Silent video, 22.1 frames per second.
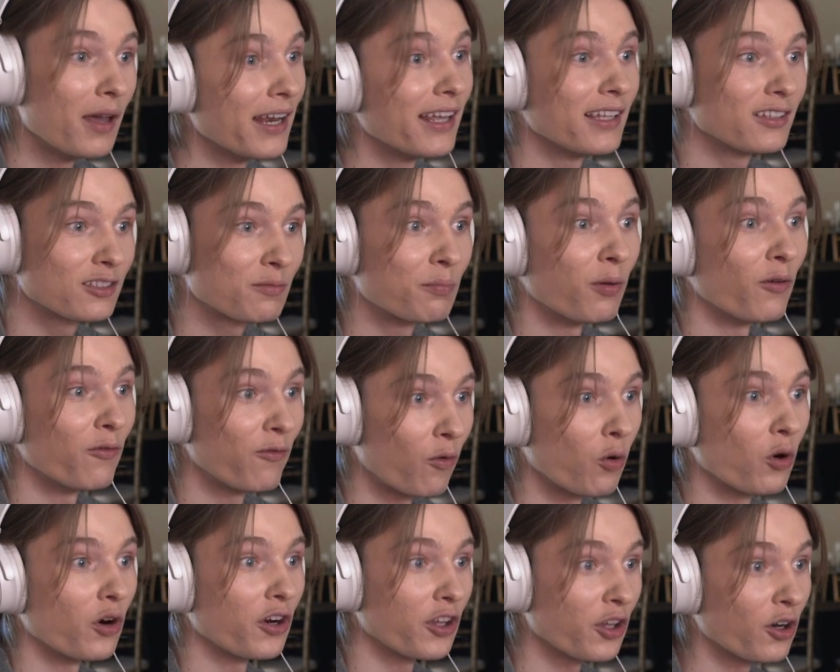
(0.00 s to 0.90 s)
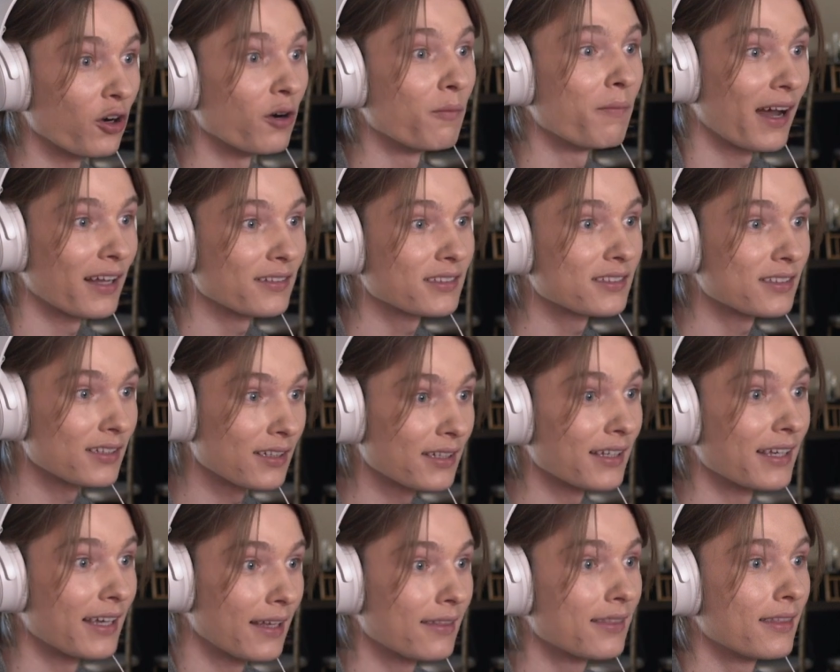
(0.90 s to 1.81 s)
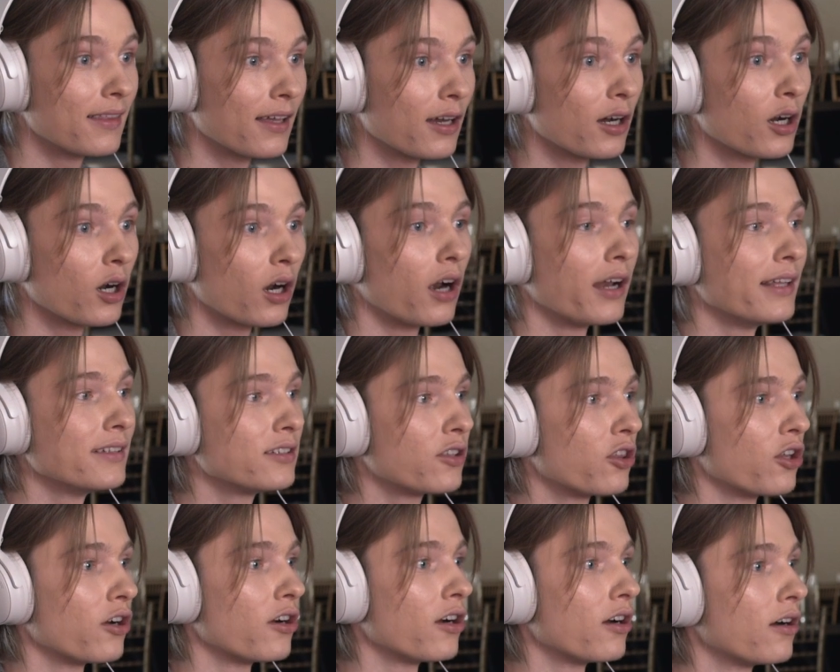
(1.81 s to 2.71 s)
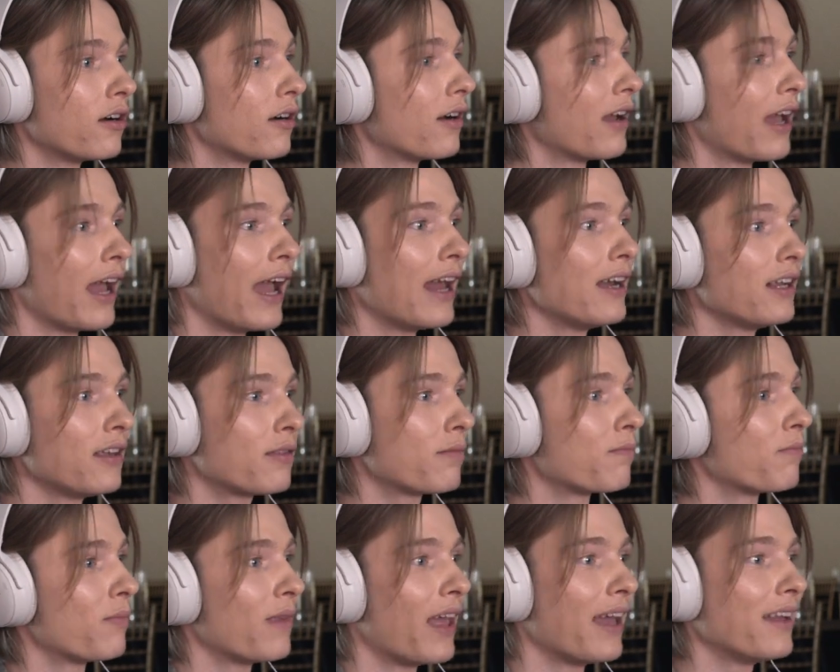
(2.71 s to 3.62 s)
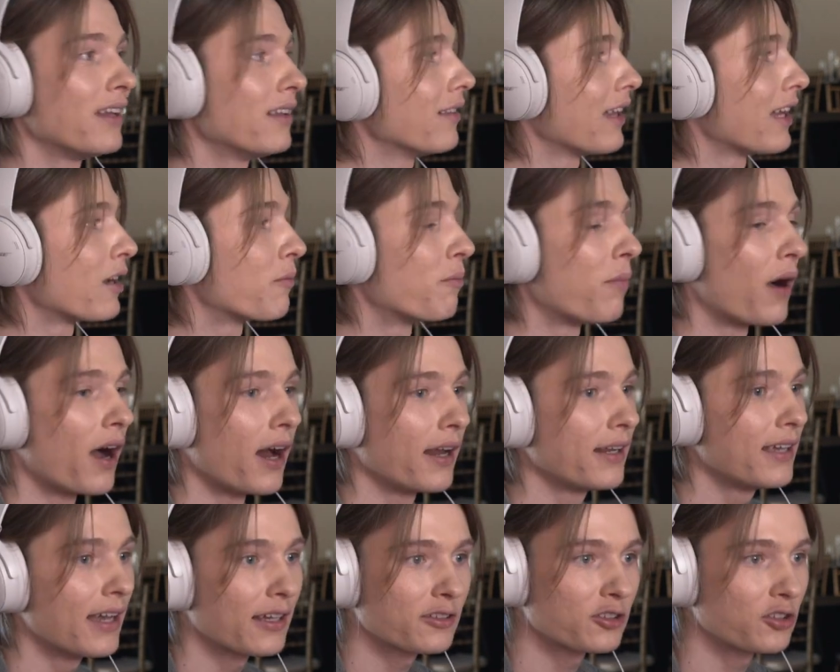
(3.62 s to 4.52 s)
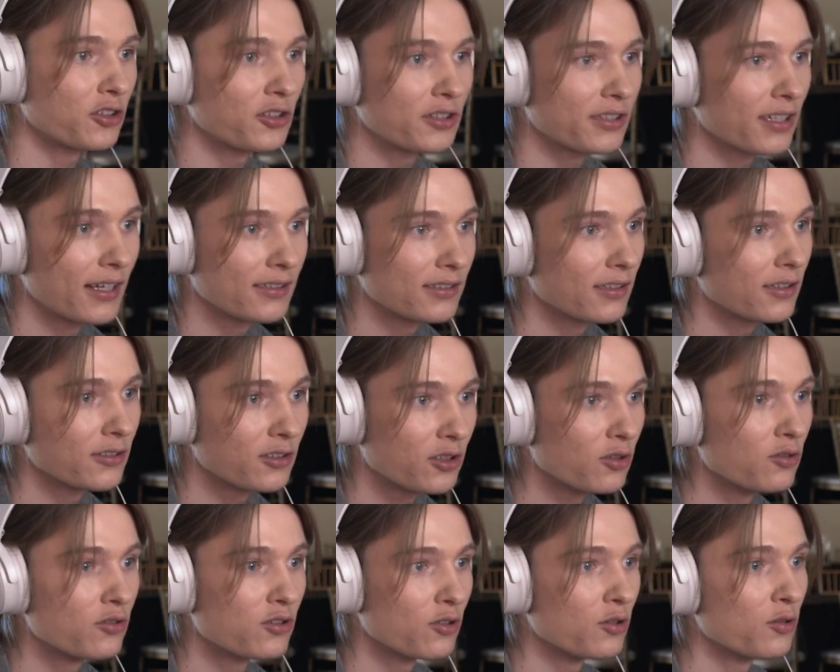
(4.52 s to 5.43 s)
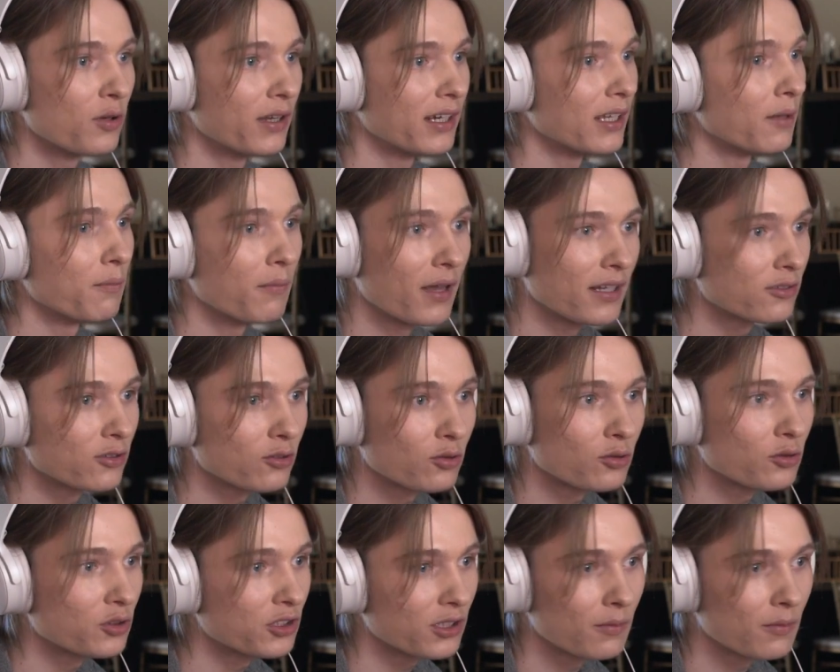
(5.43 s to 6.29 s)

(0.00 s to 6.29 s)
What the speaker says: minutes before you're about to get there. Is there any like body exercises you do, any mental